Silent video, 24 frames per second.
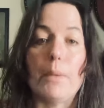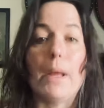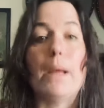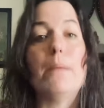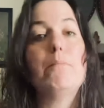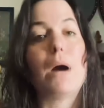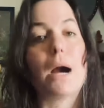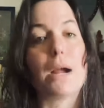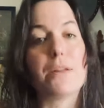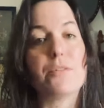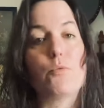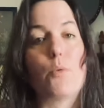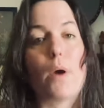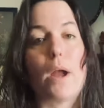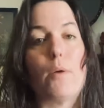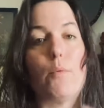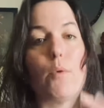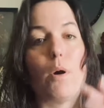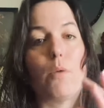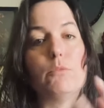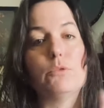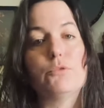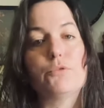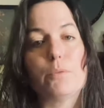And by the way,
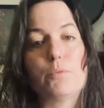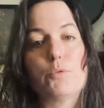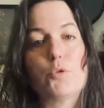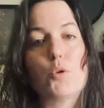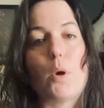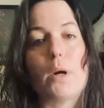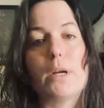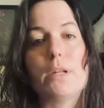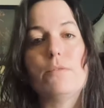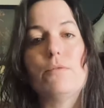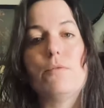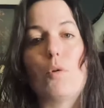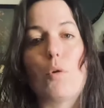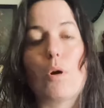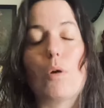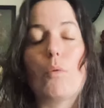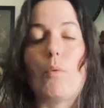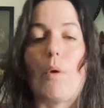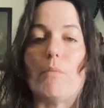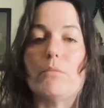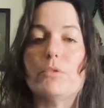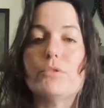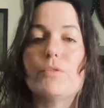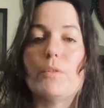one was from 24,
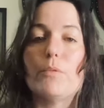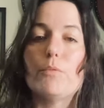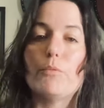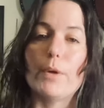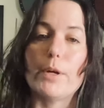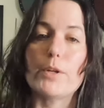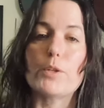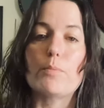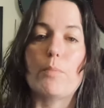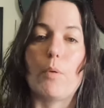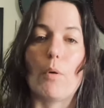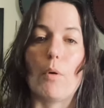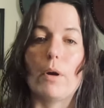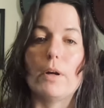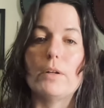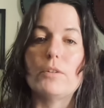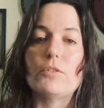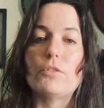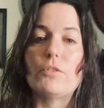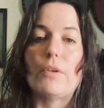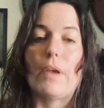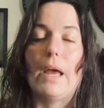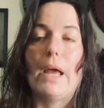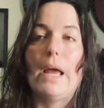one was from
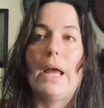Richports,